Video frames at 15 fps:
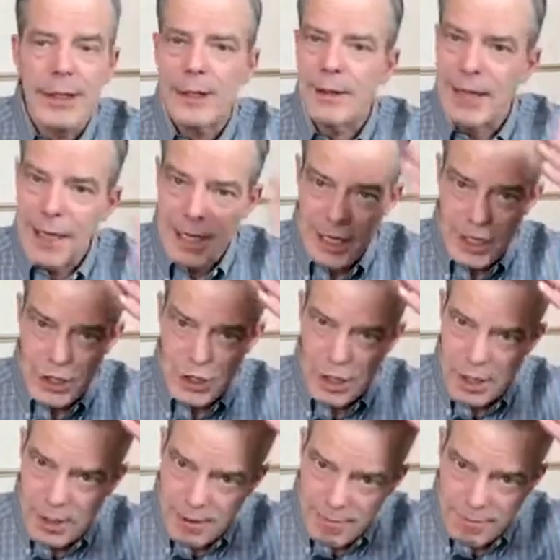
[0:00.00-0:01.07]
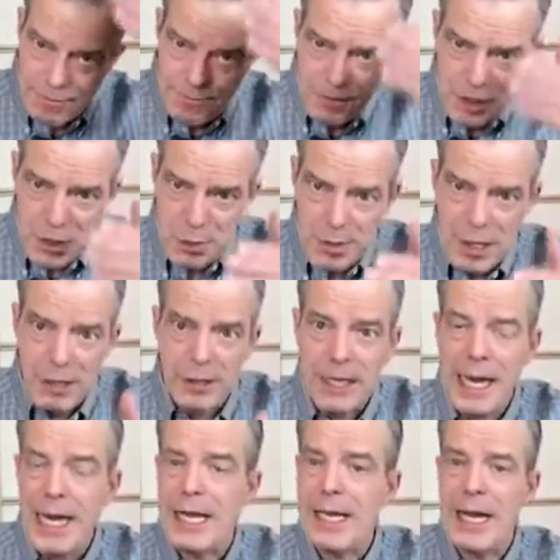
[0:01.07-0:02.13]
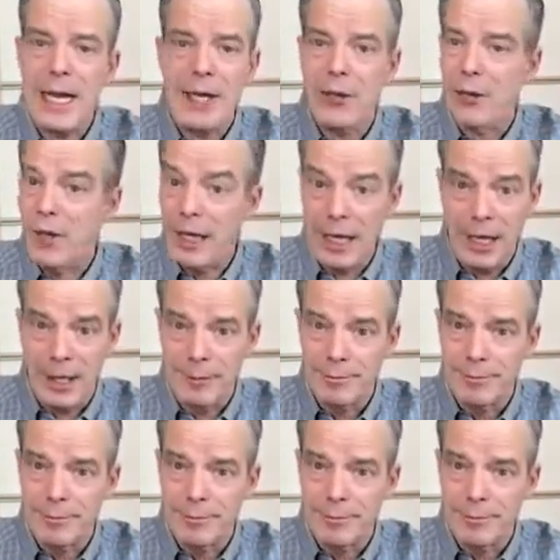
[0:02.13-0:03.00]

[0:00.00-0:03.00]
That is fundamental canine thinking.